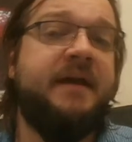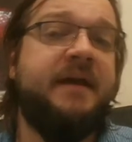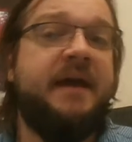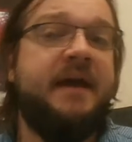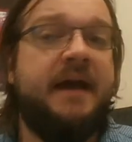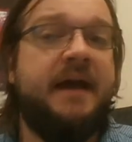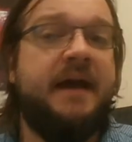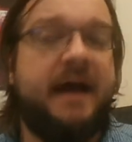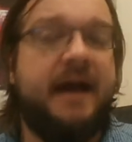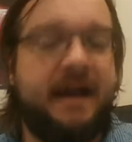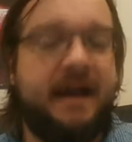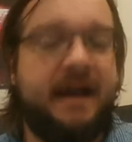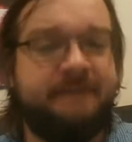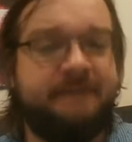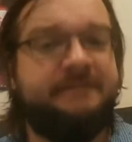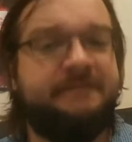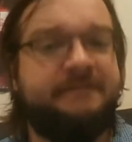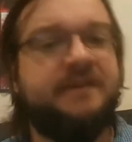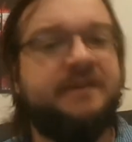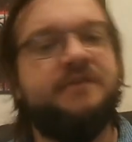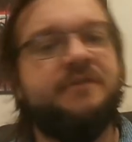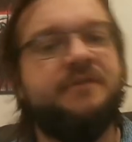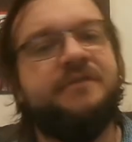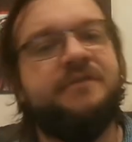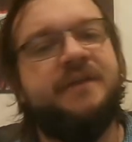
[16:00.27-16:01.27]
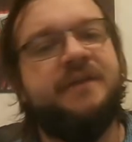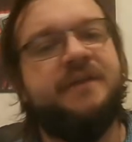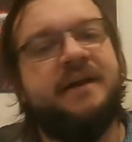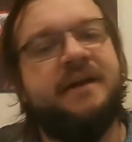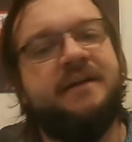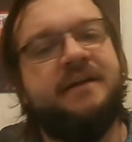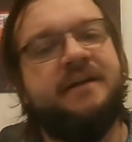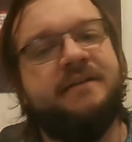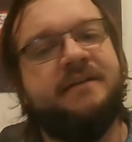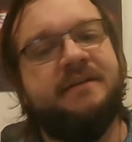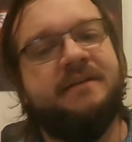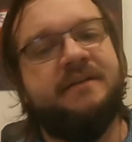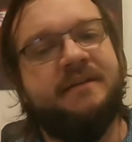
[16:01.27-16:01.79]
I feel
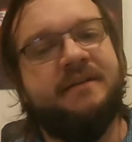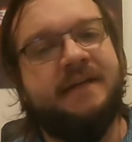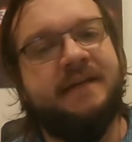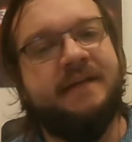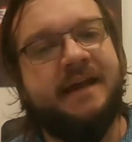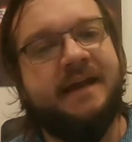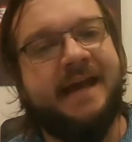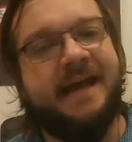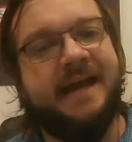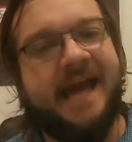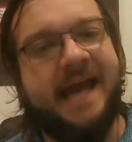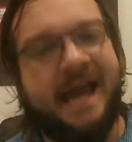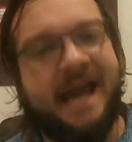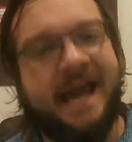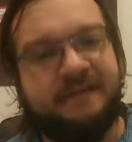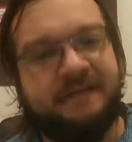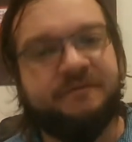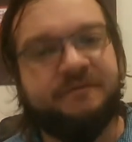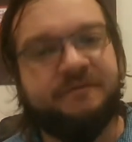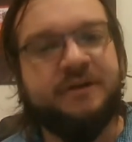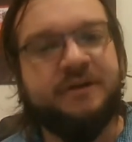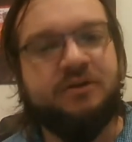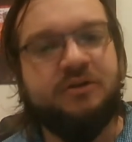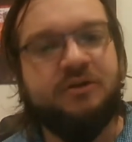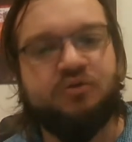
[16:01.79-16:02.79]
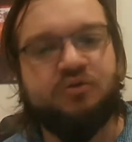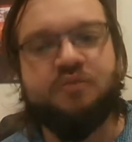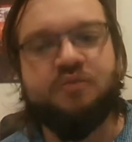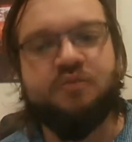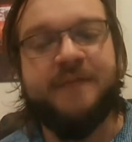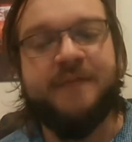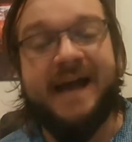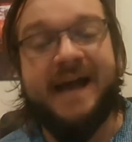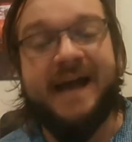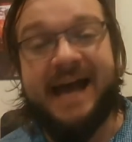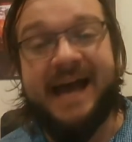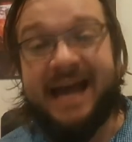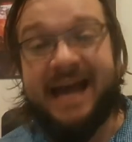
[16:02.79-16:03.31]
that every group
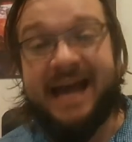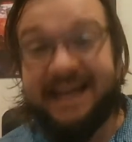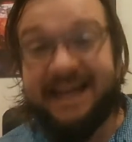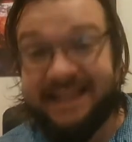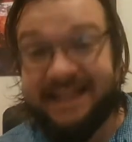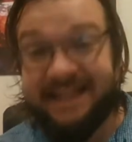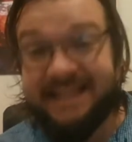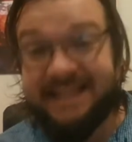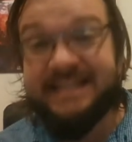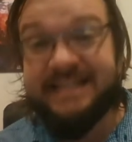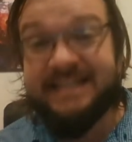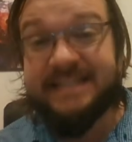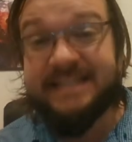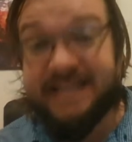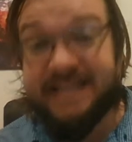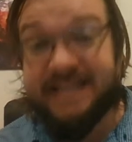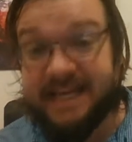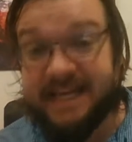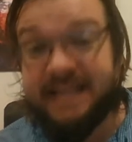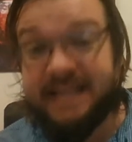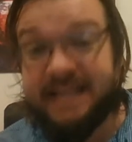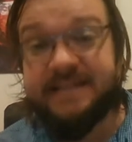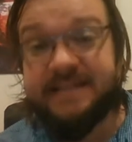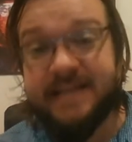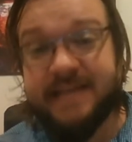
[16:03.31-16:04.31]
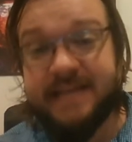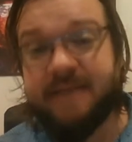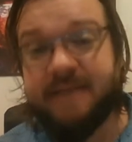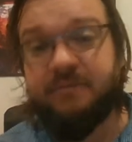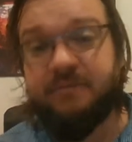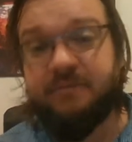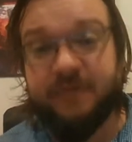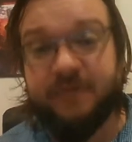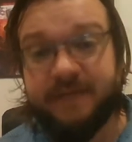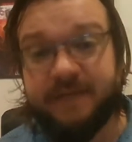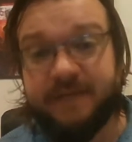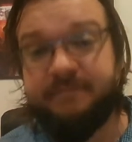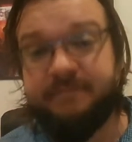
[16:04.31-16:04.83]
at least needs
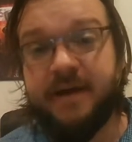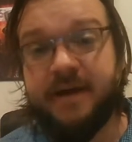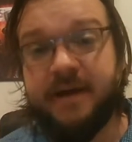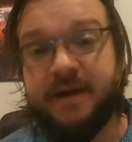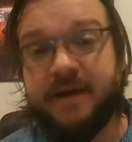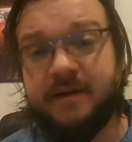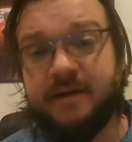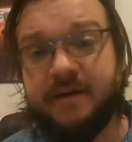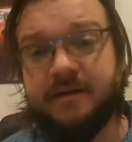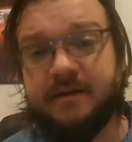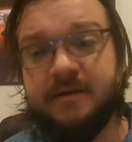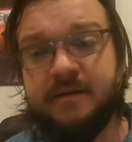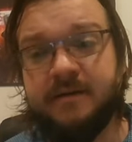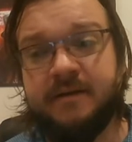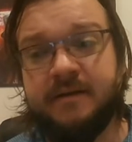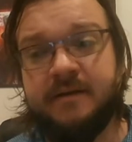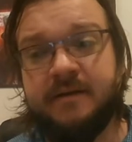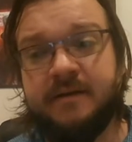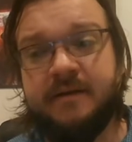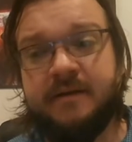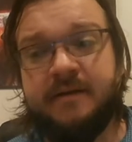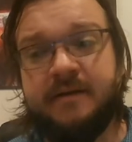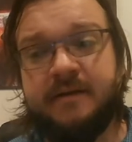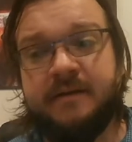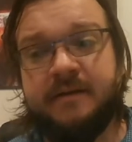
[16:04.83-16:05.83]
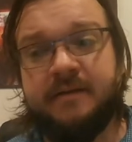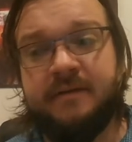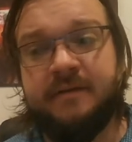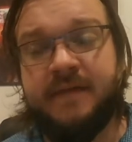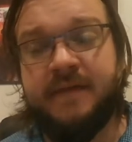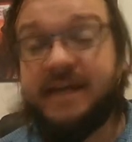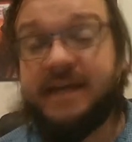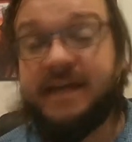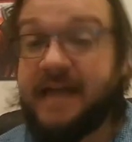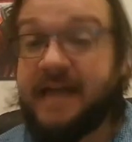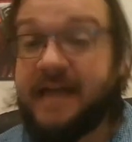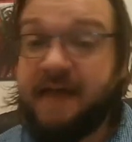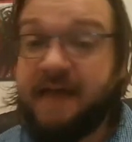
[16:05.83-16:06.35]
Emerald Empire. They
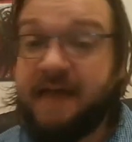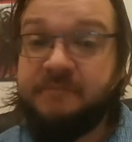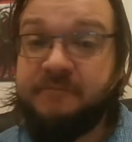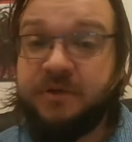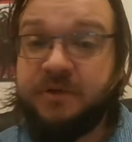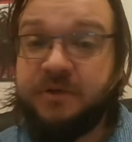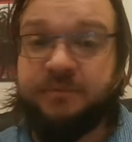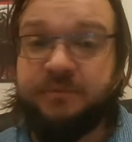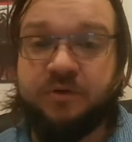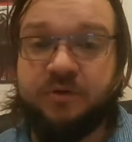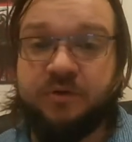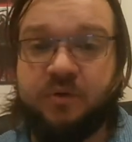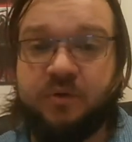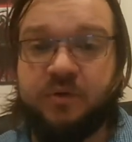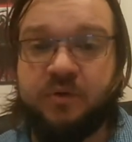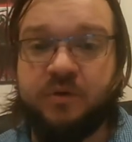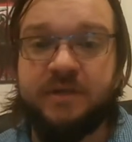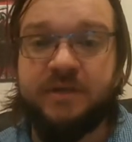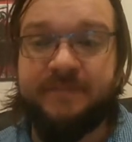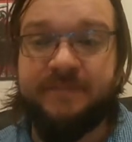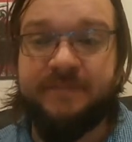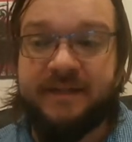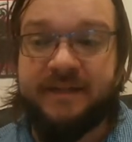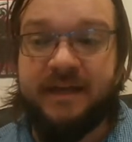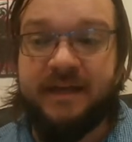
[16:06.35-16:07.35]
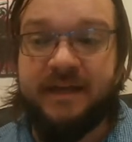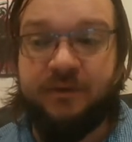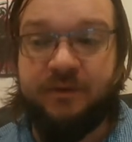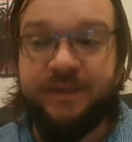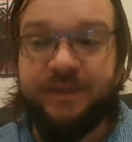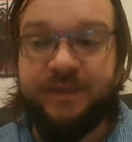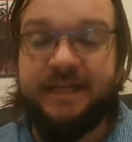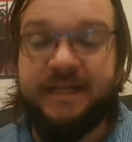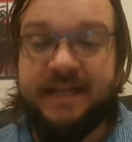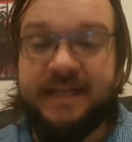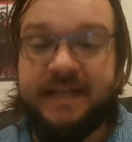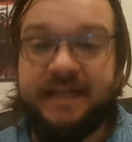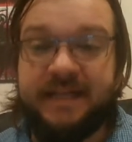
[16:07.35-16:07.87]
can have multiple cores, but they only
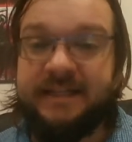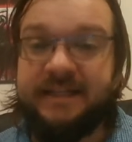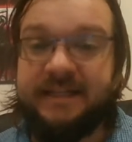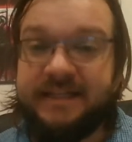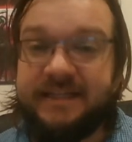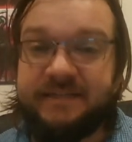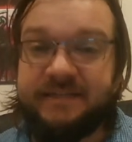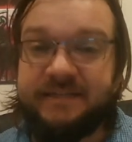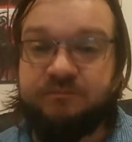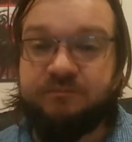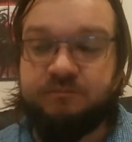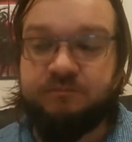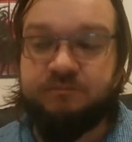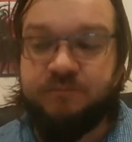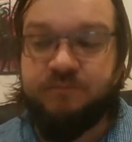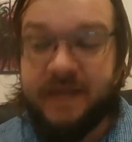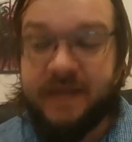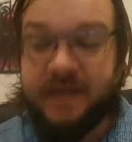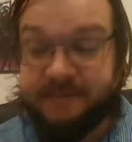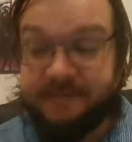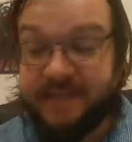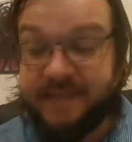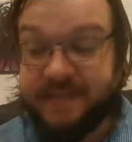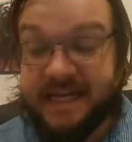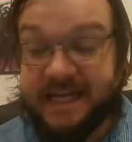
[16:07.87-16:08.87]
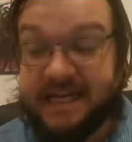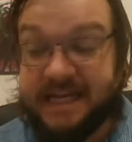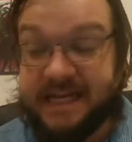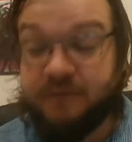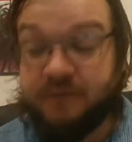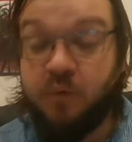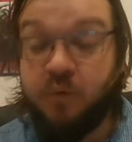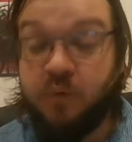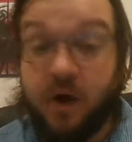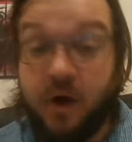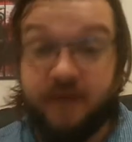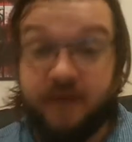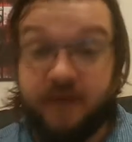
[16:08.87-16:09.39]
need they need
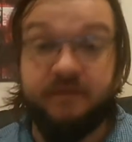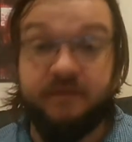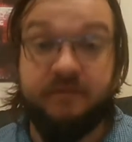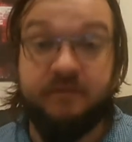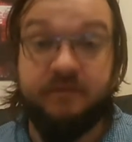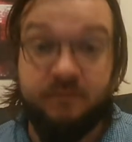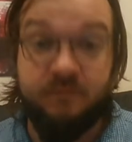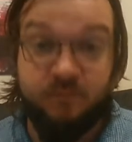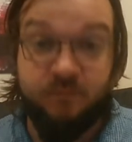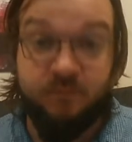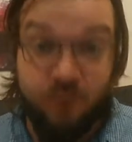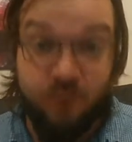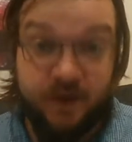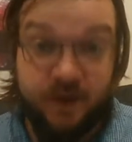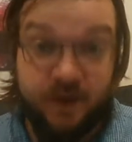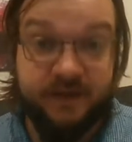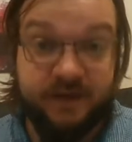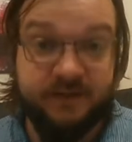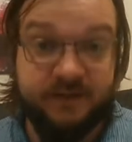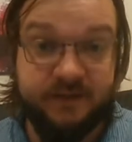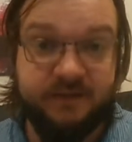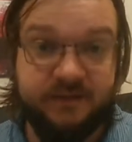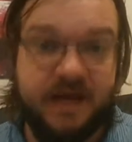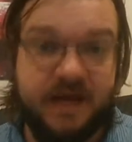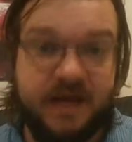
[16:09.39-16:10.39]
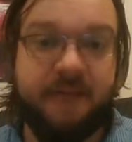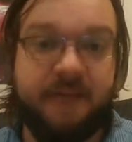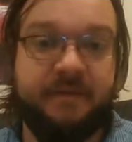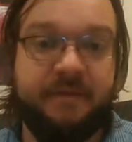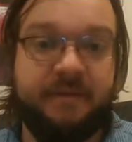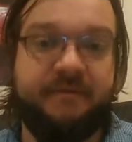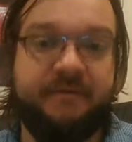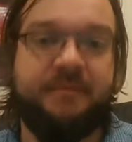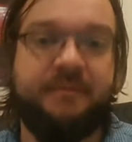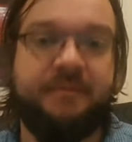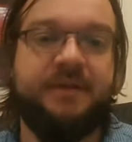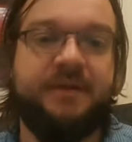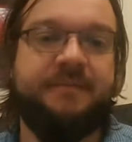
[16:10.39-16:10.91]
one copy of
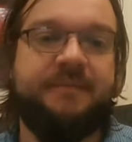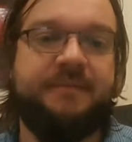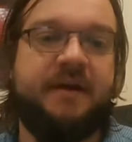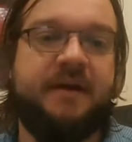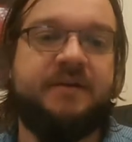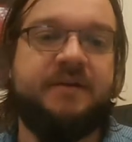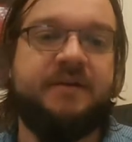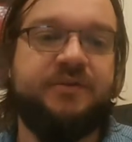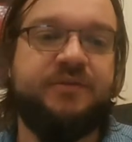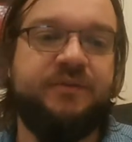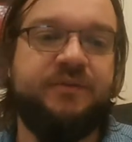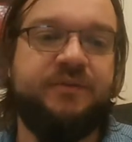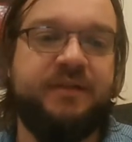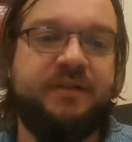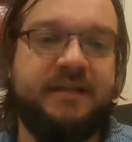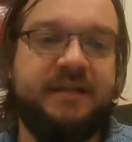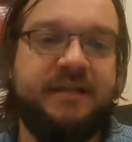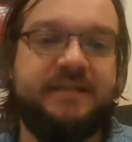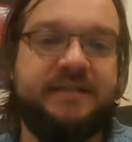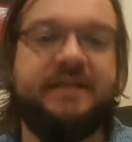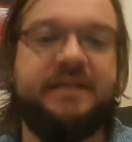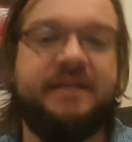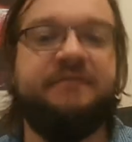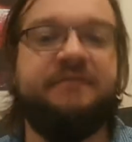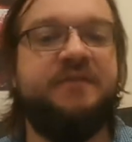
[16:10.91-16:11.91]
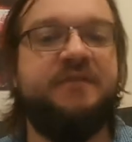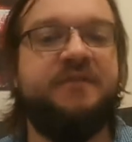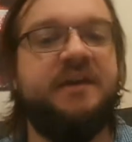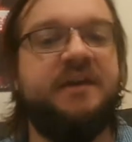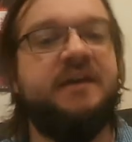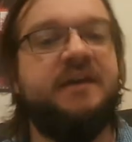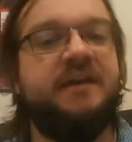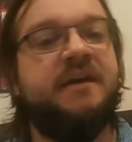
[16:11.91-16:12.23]
Emerald Empire to at least give the